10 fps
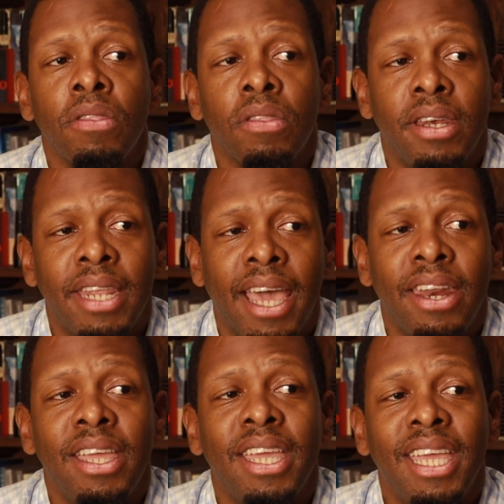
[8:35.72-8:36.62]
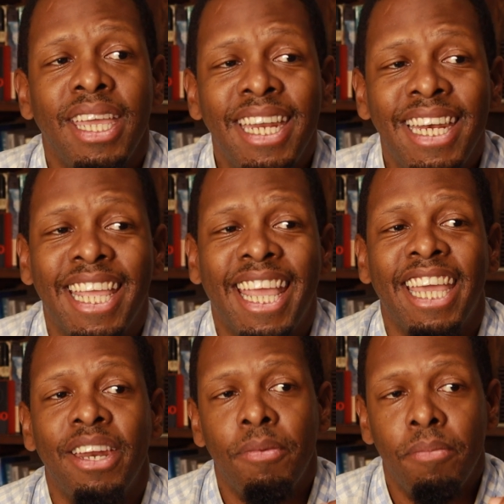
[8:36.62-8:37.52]
The data
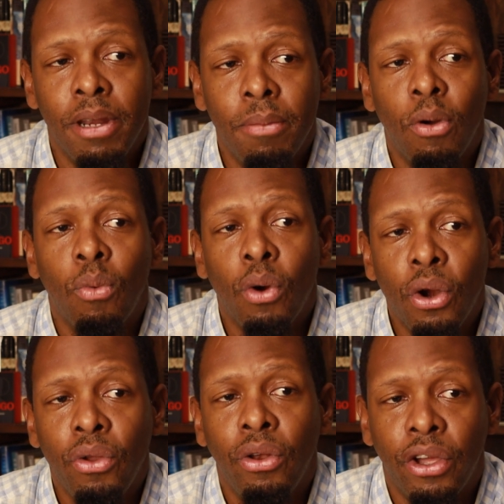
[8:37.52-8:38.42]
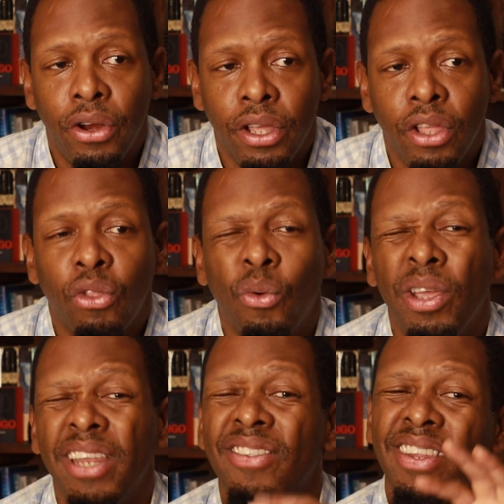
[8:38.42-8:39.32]
indicated word learning
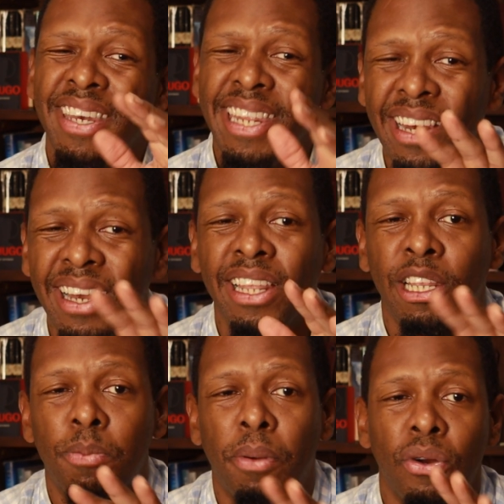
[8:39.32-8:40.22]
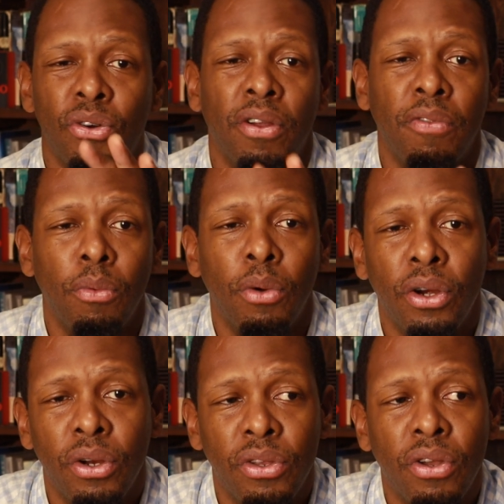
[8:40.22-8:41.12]
through incidental exposure of the
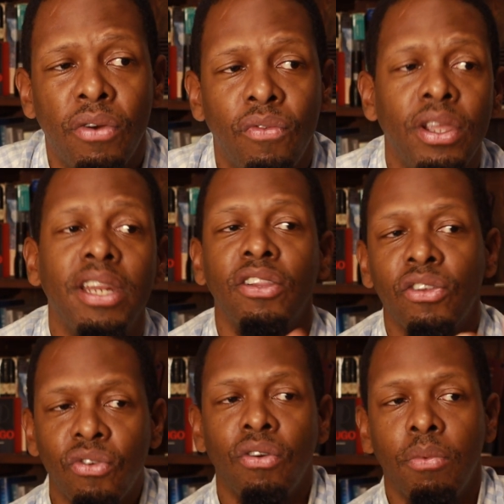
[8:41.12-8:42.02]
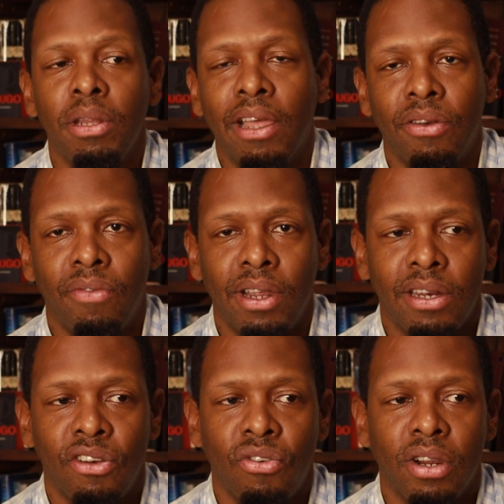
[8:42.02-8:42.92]
words, reading the story without
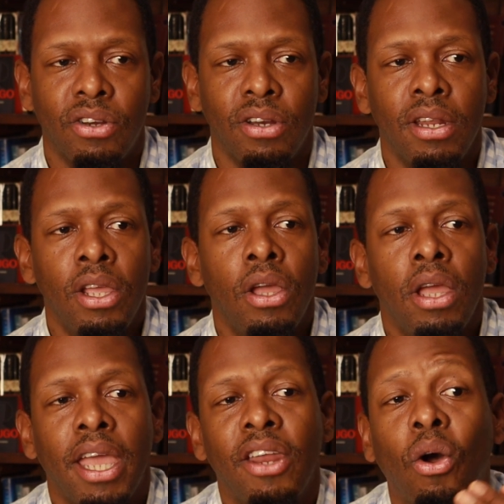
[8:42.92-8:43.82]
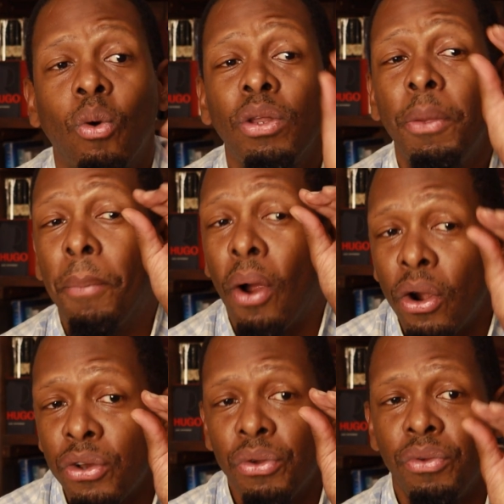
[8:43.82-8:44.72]
direct instruction, and only
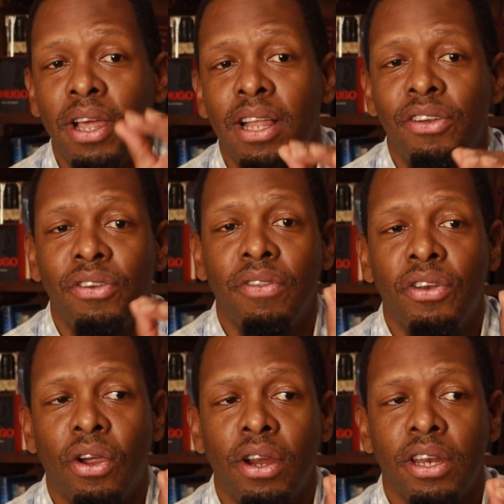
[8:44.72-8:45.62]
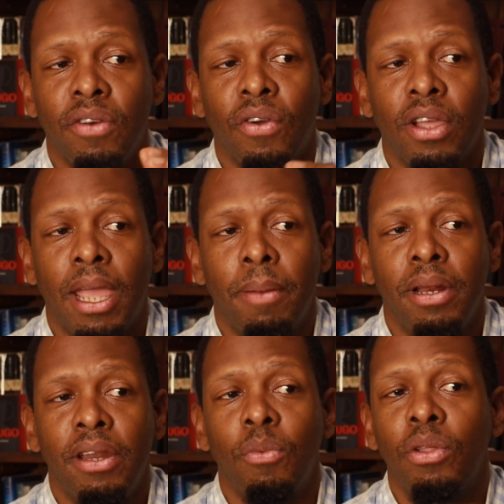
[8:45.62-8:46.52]
partial knowledge of the targeted
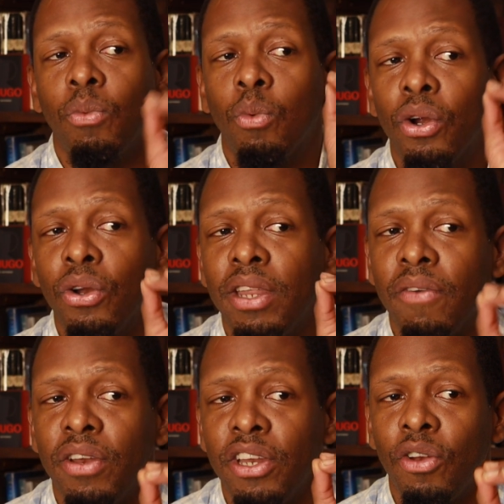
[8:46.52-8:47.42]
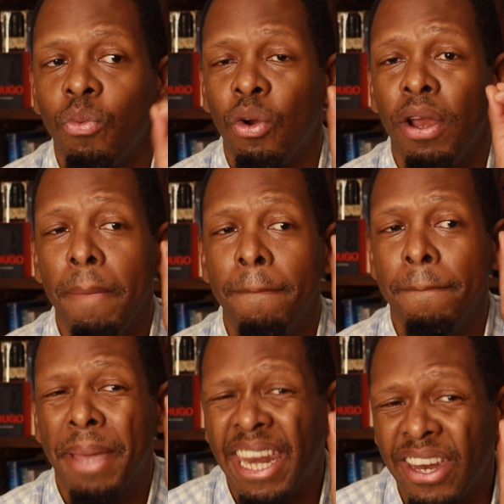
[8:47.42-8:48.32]
vocabulary when word definitions were
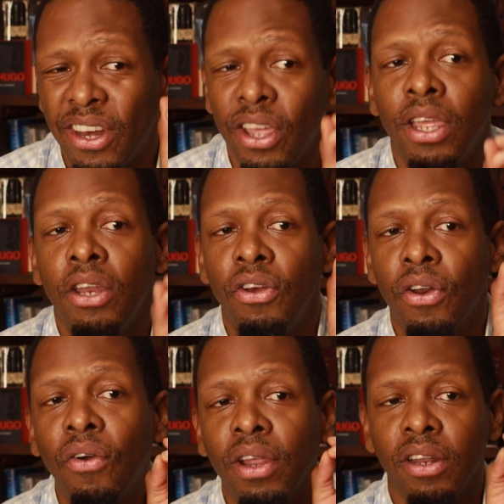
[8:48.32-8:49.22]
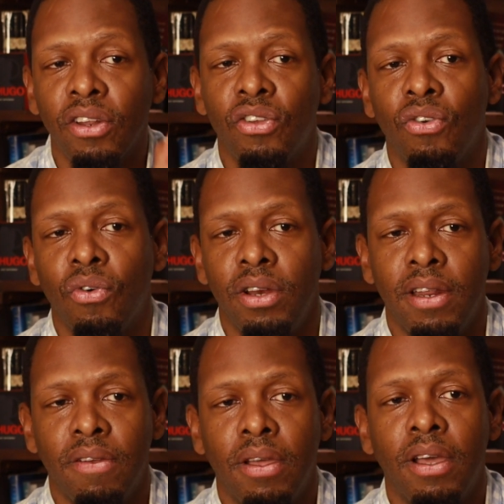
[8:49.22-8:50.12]
embedded during the story
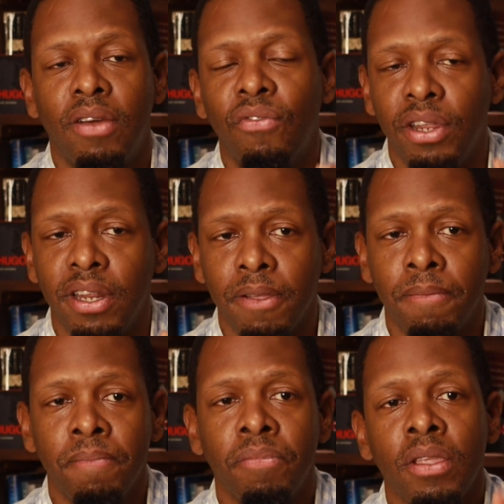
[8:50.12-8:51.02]
reading.